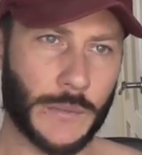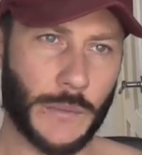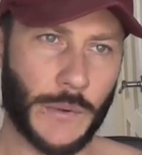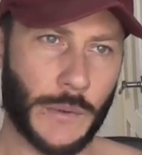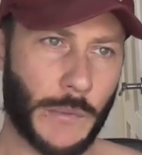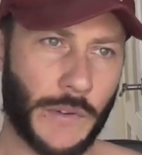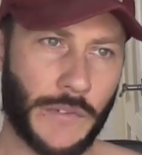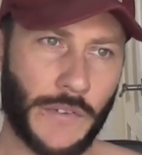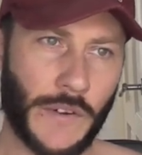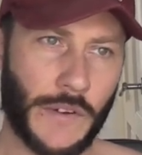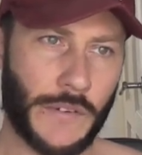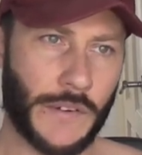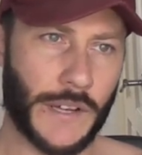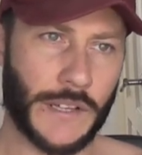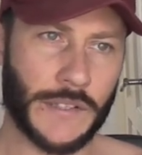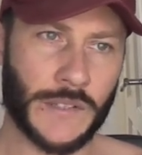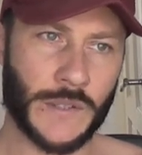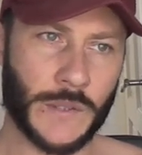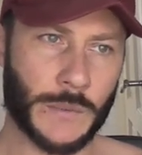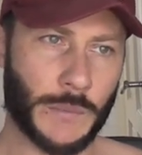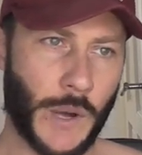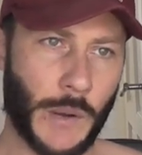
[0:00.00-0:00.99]
one of my favorite
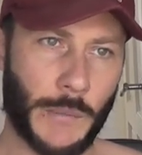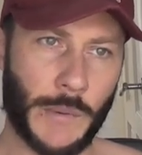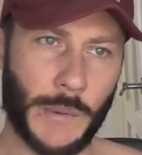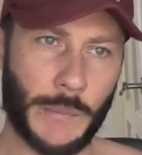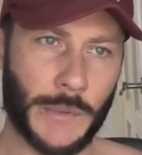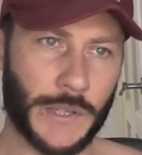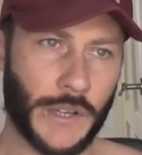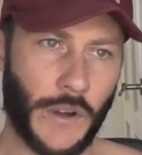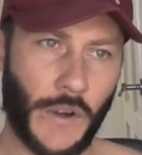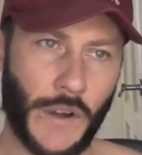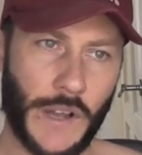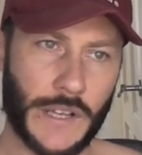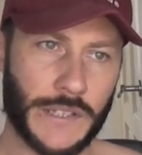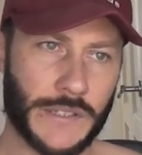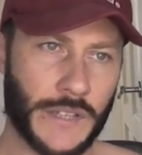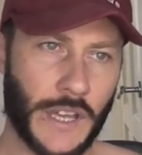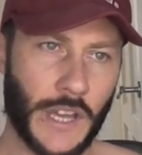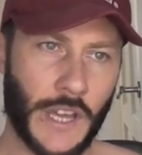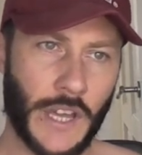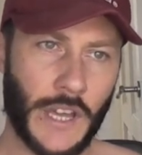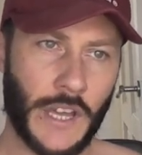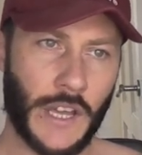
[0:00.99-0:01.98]
lessons. But I remember
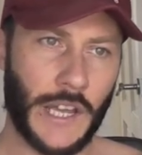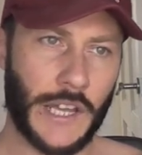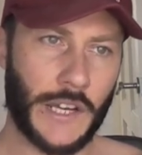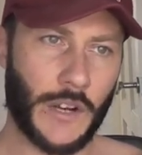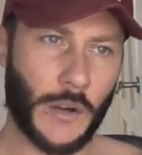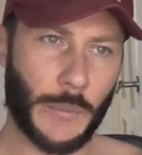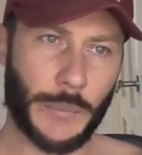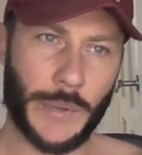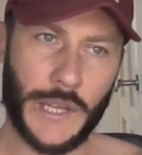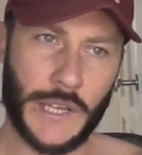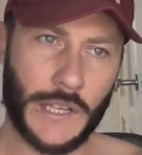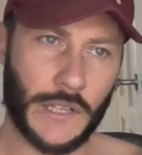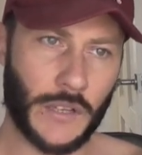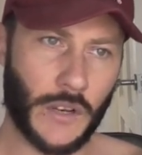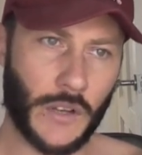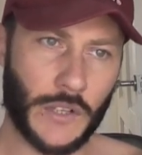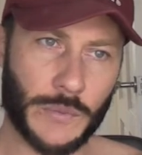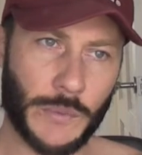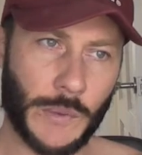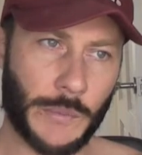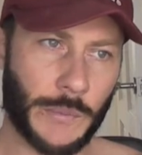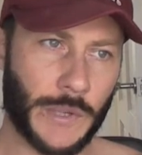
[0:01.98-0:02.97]
guys in our PE
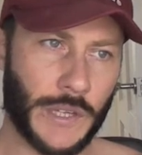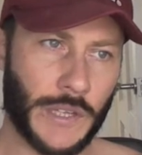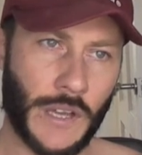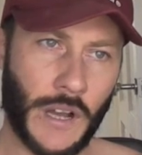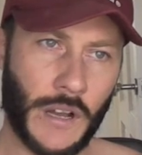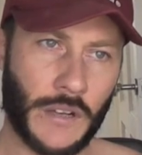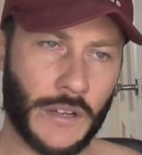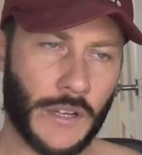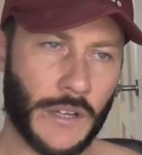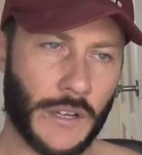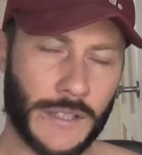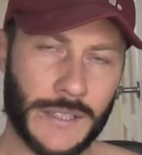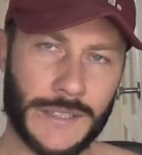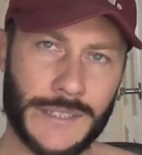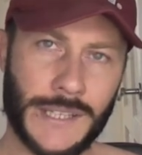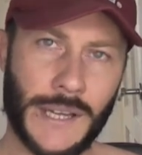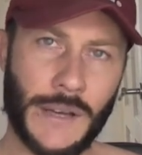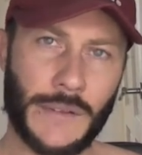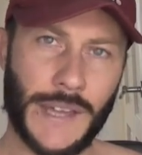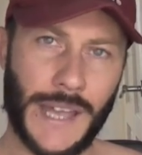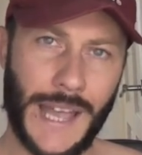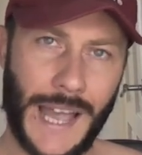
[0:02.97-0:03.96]
class when we were young, and I could
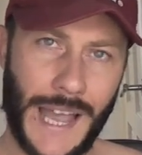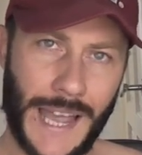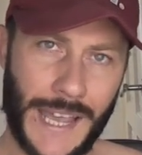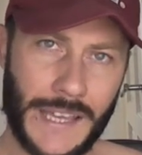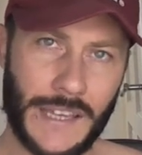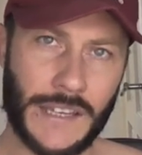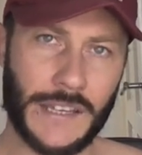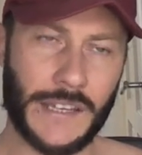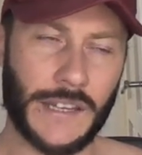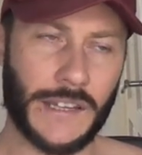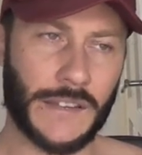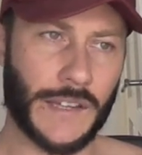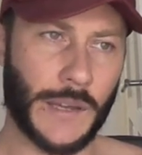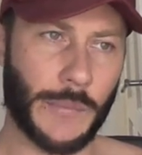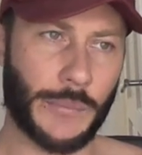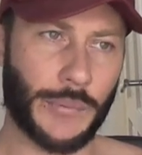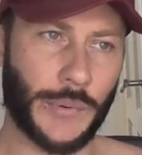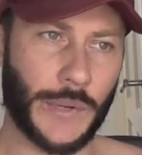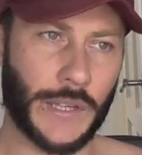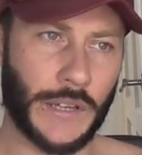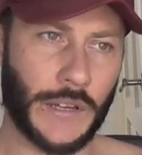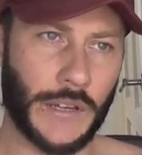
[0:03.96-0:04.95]
tell they hated it. They
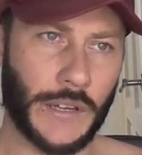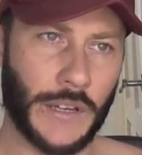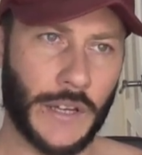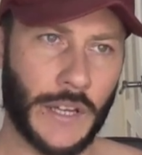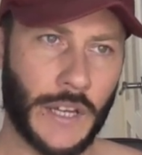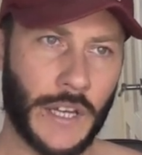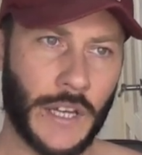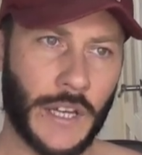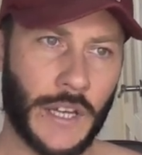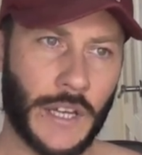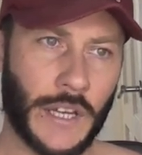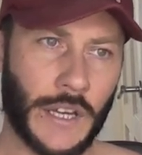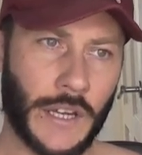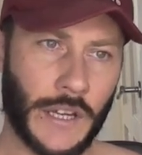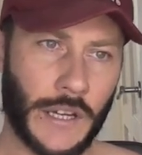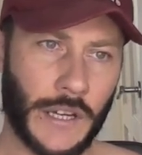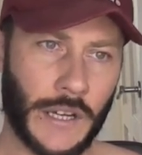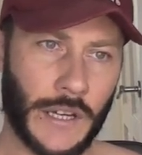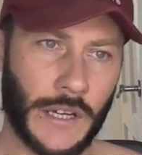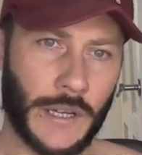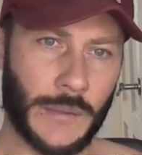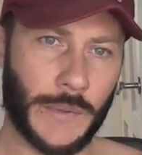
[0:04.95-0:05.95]
bring a
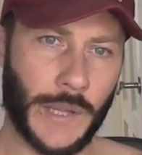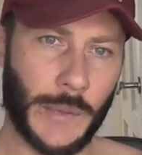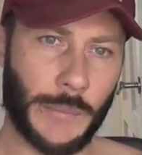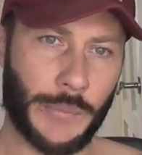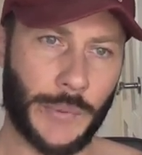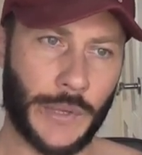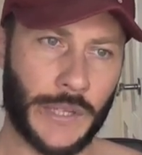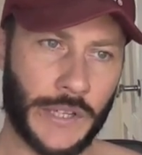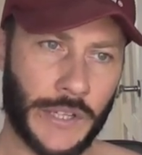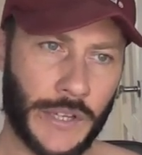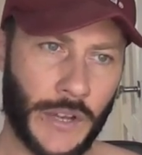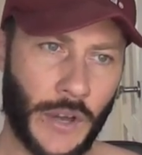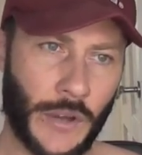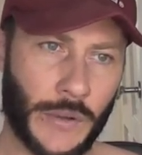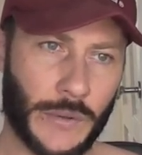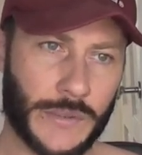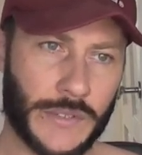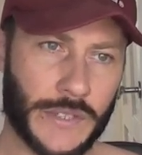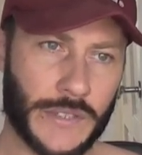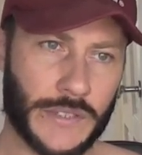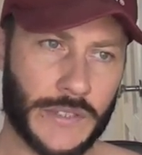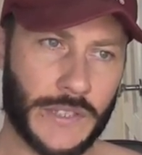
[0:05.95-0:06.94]

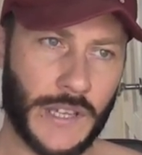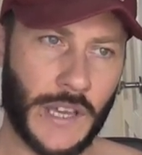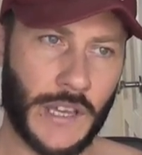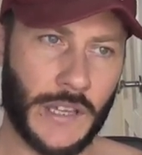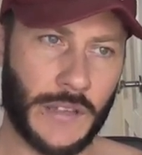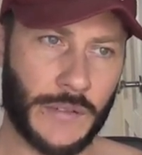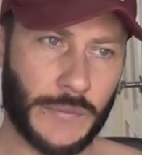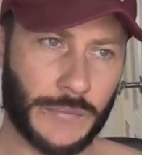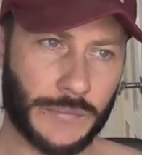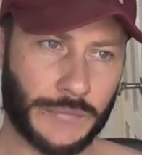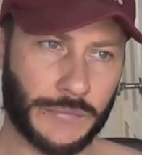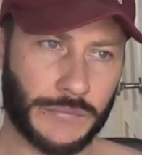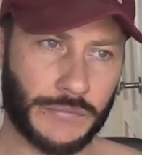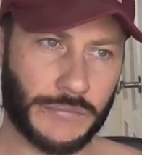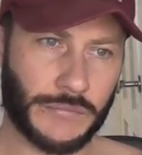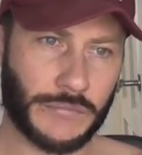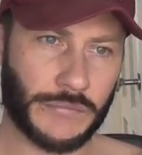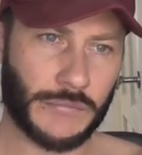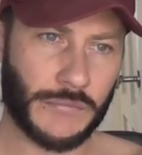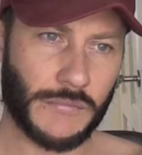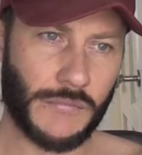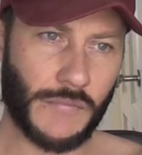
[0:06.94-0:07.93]
note to say
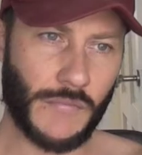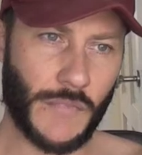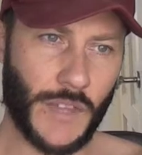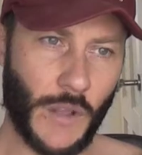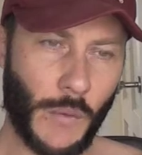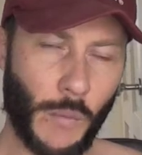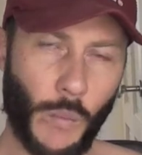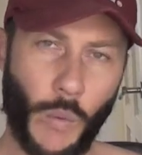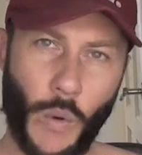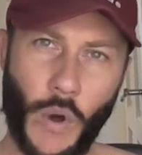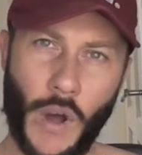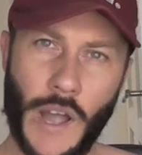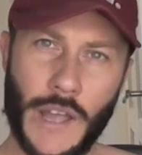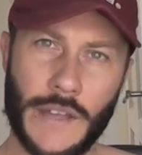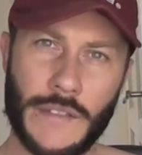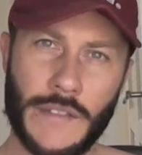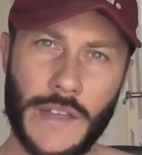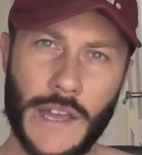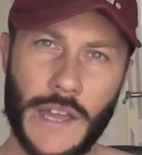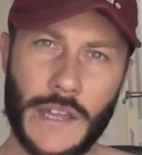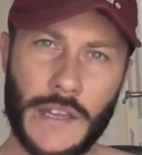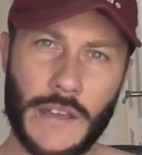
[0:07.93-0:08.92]
why
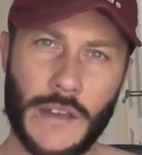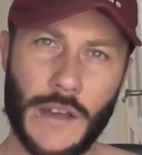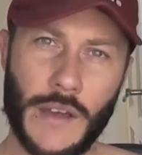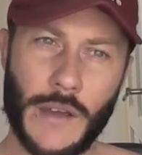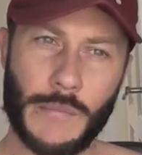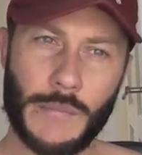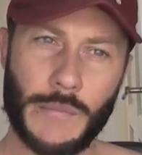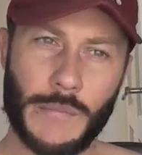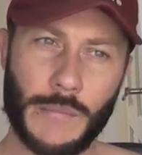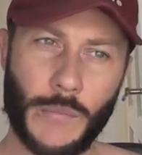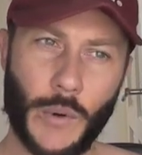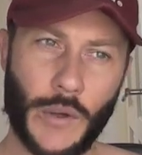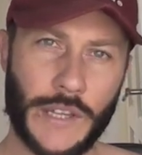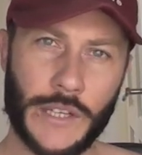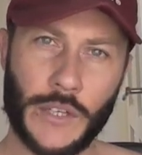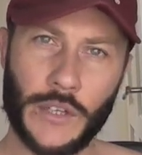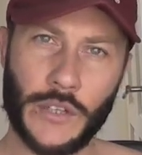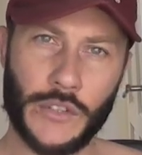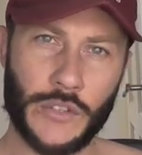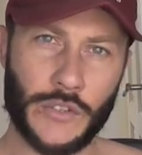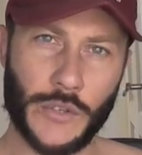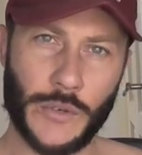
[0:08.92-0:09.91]
they
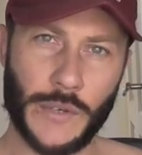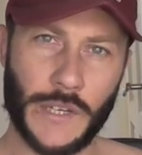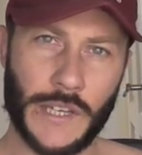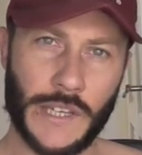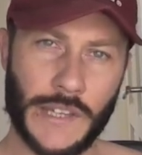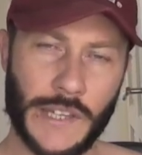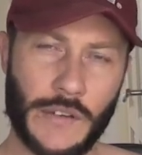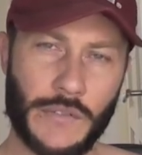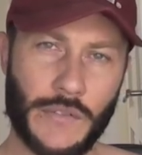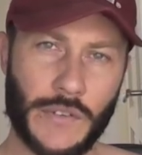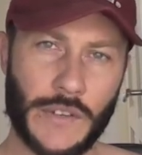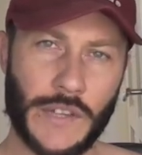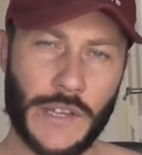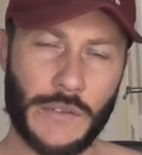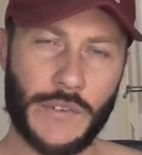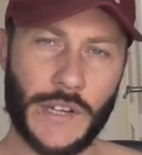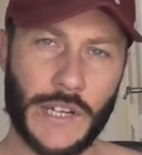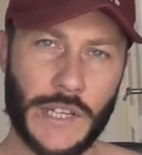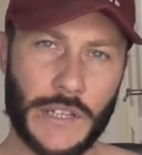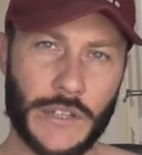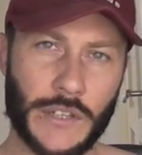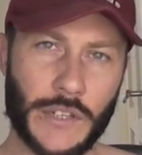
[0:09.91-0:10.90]
couldn't do it, and they
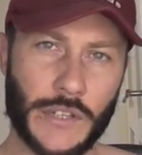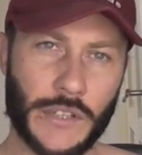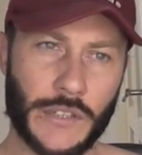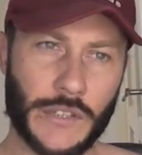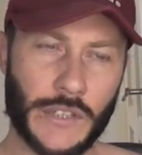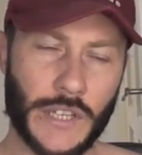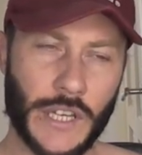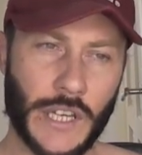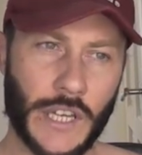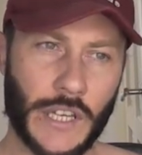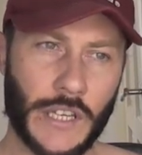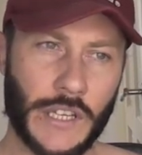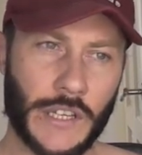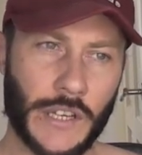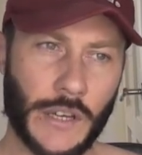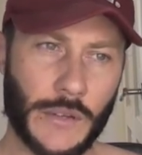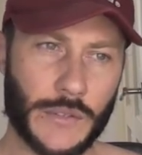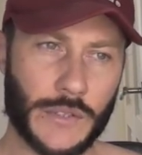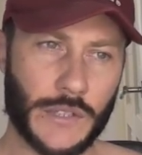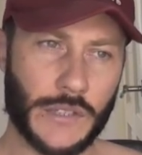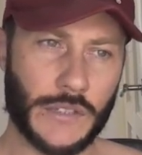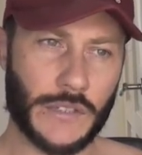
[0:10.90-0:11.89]
really could. You
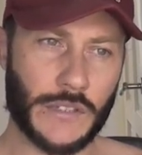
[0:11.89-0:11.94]
know,